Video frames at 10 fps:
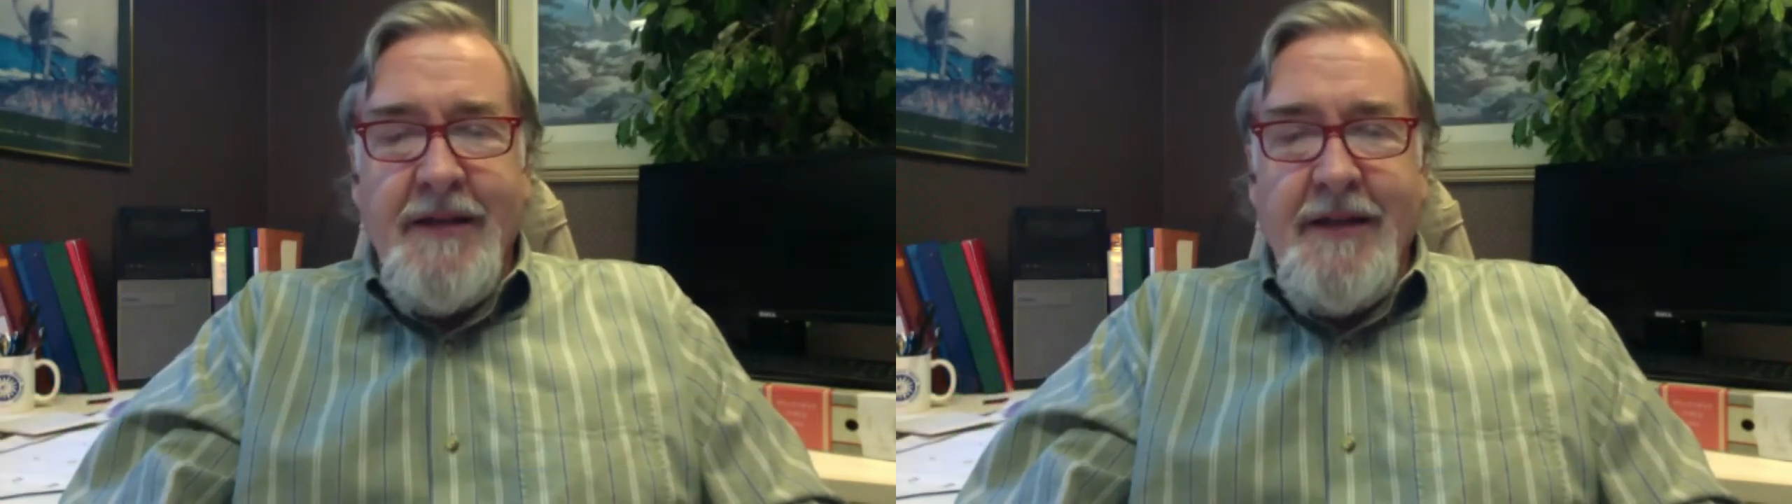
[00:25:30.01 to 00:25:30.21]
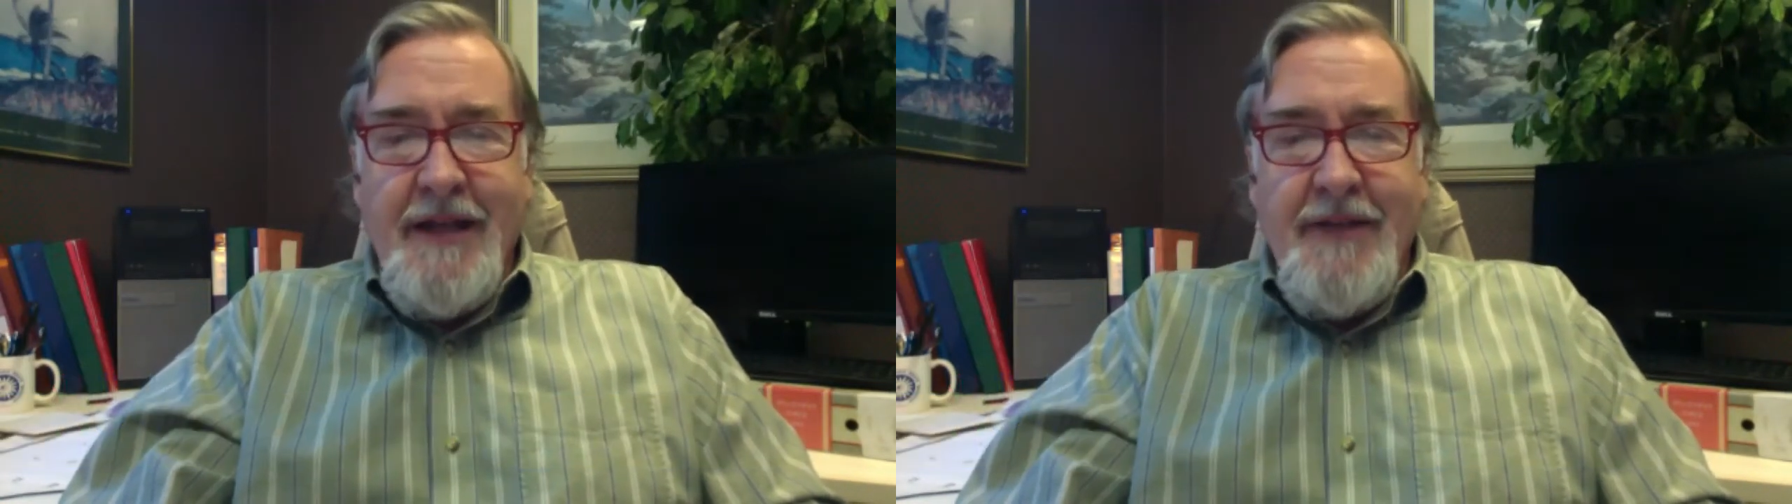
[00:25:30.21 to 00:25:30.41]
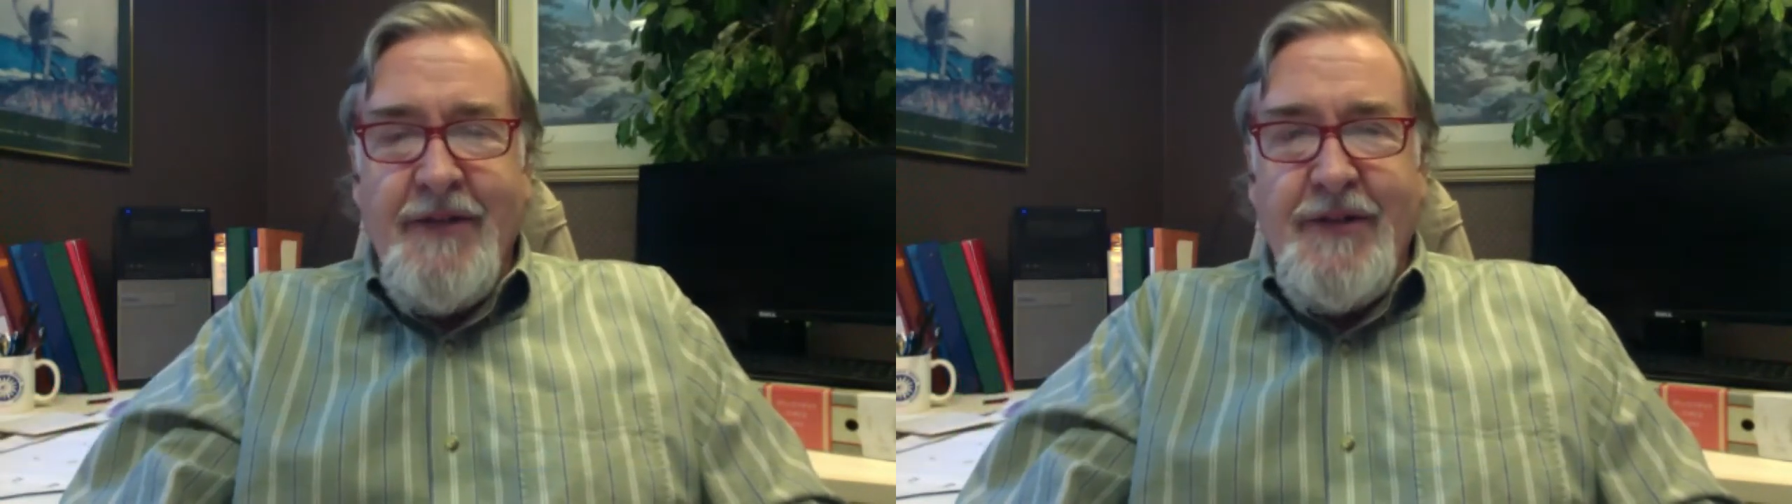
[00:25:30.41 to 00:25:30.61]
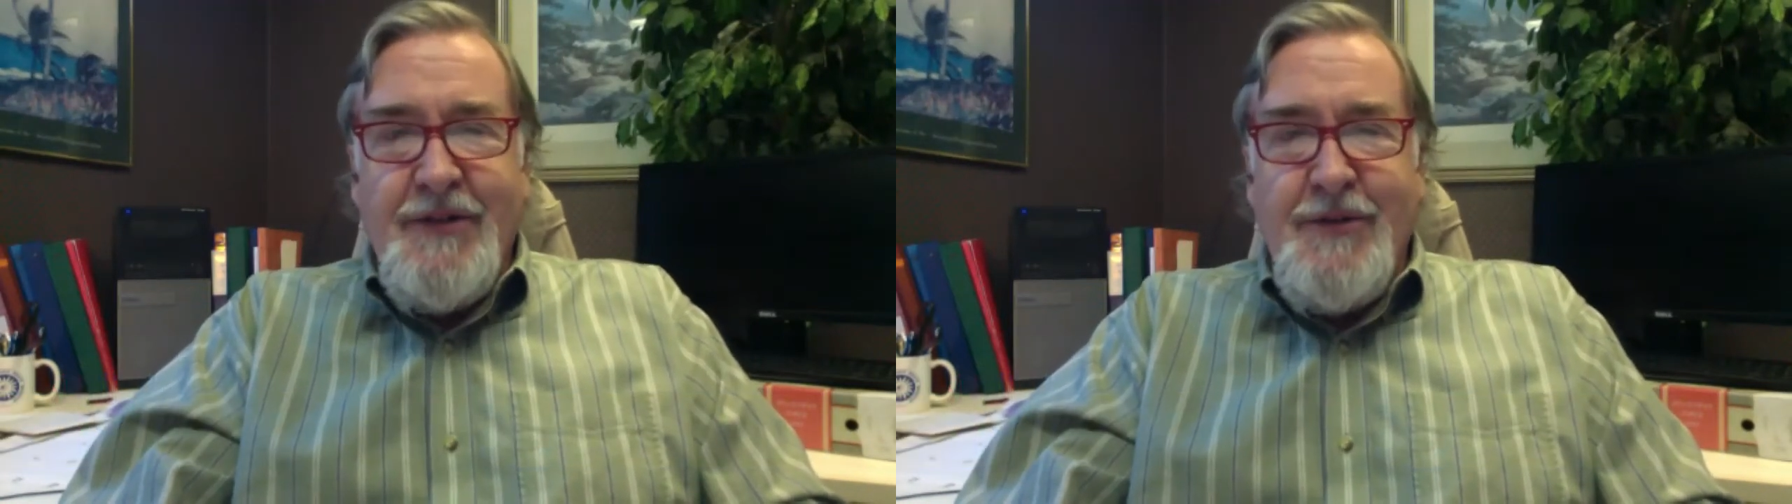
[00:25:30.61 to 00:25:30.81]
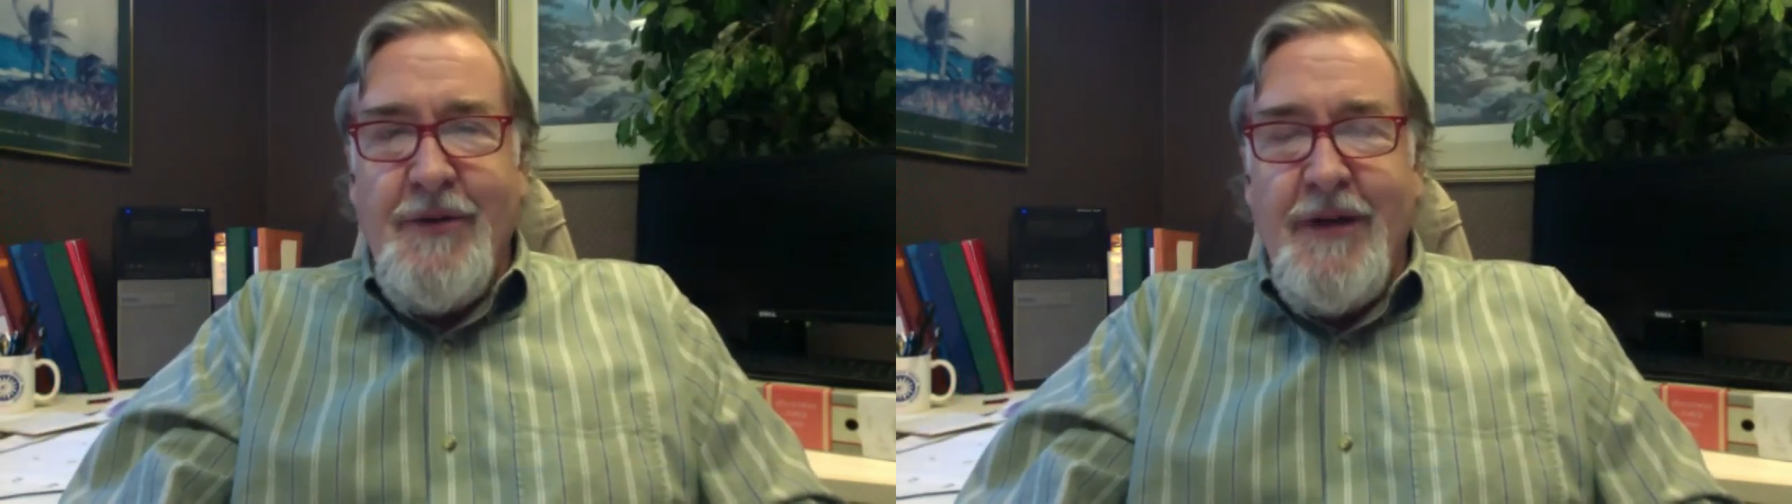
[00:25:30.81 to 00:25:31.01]
even
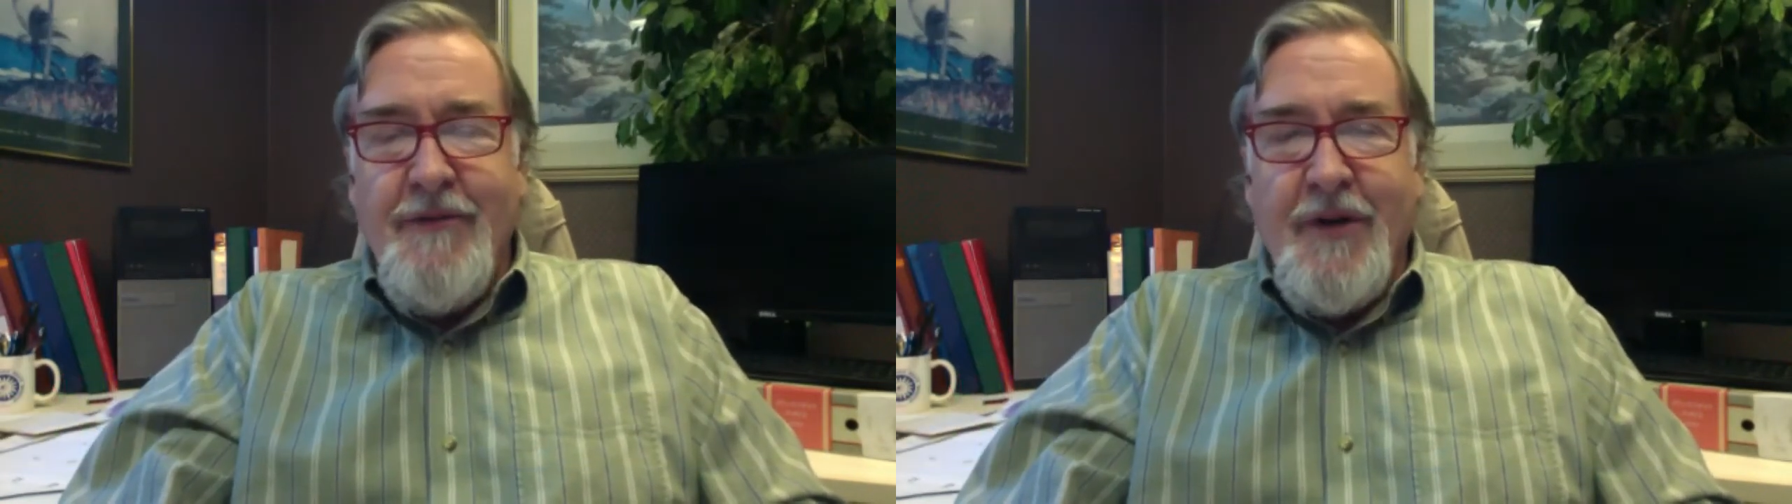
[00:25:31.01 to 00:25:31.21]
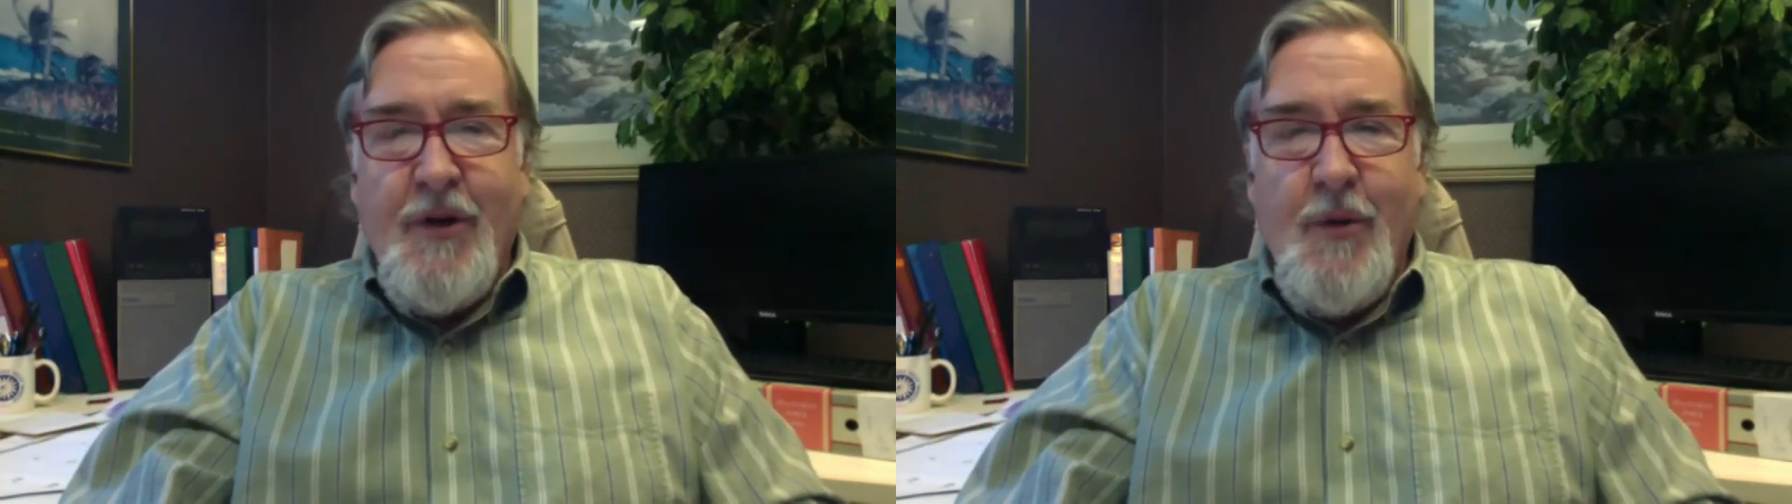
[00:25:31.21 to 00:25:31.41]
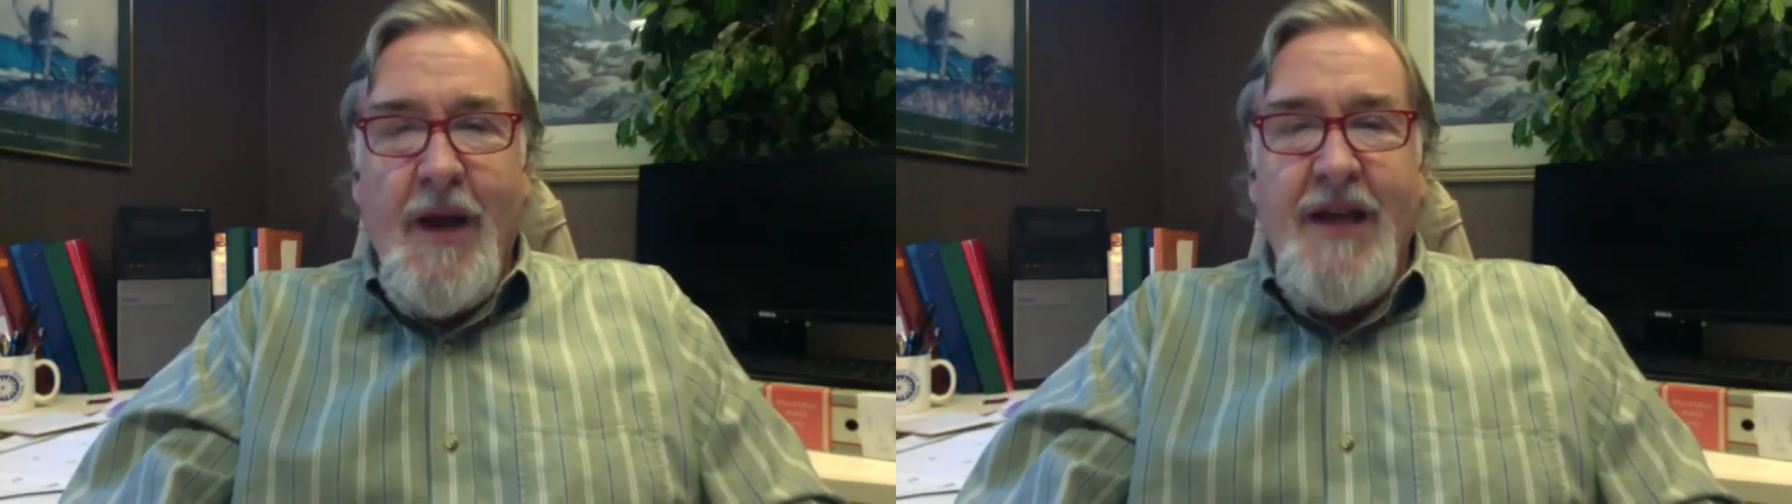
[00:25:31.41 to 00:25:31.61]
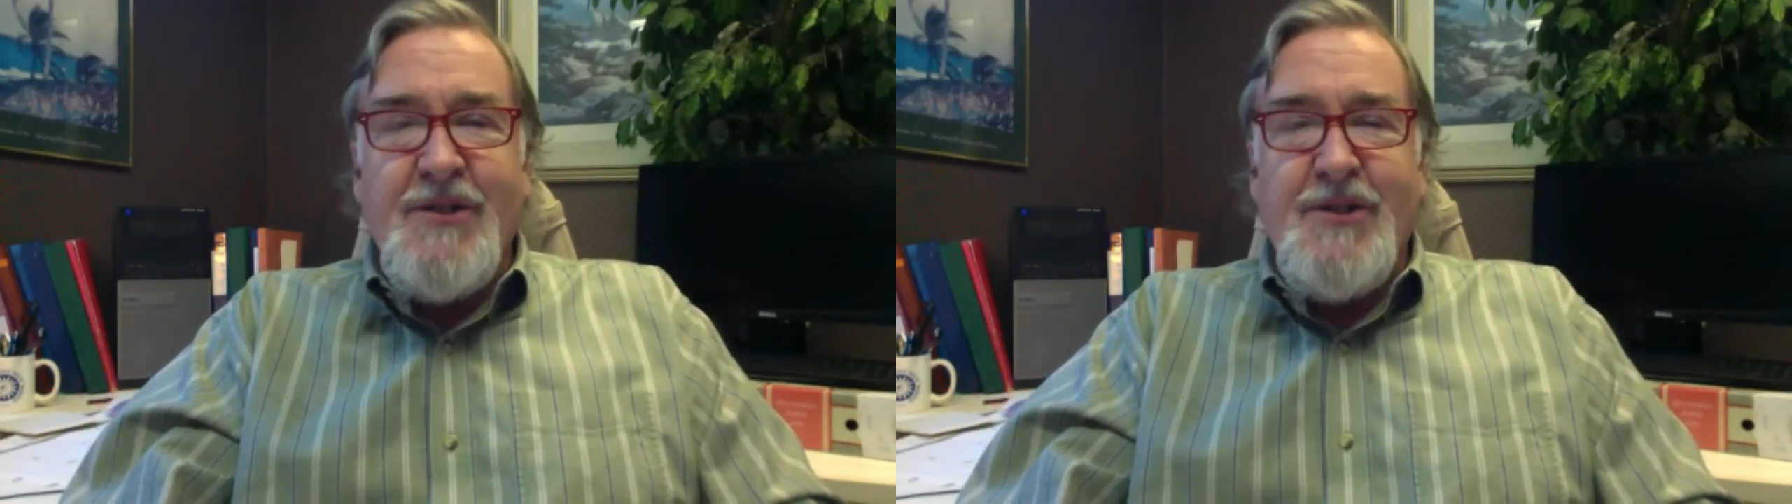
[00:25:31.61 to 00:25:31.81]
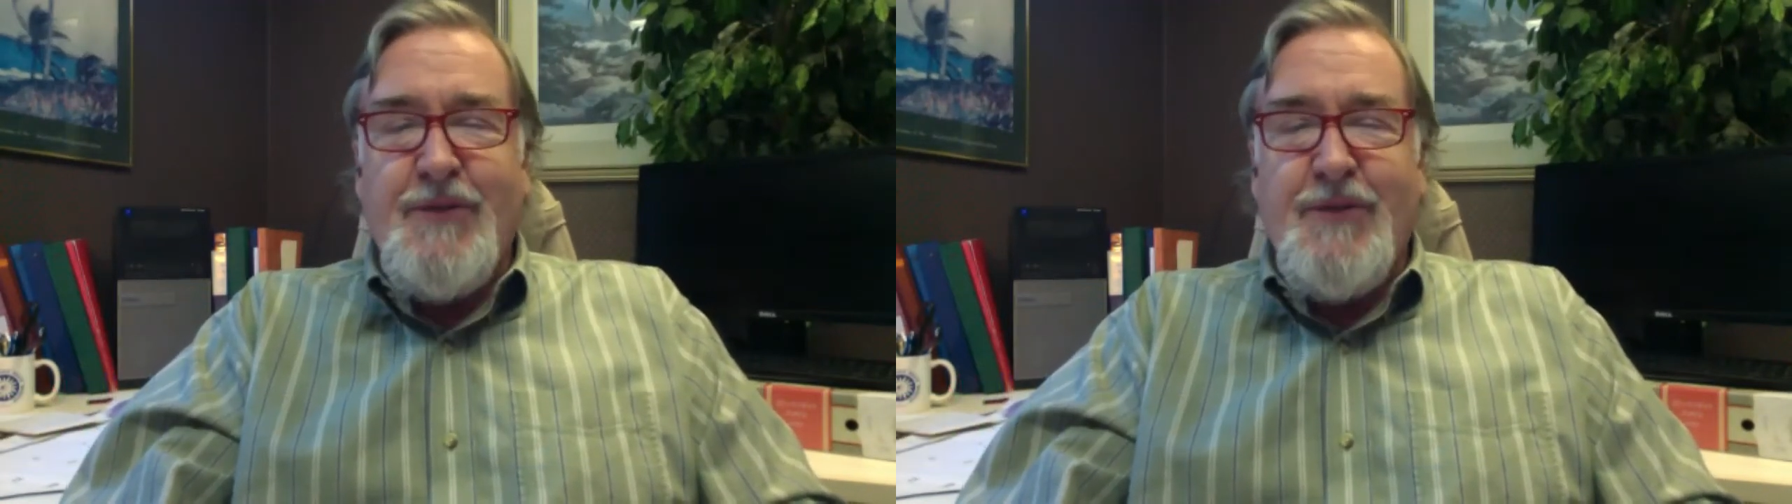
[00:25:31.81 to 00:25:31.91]
to a request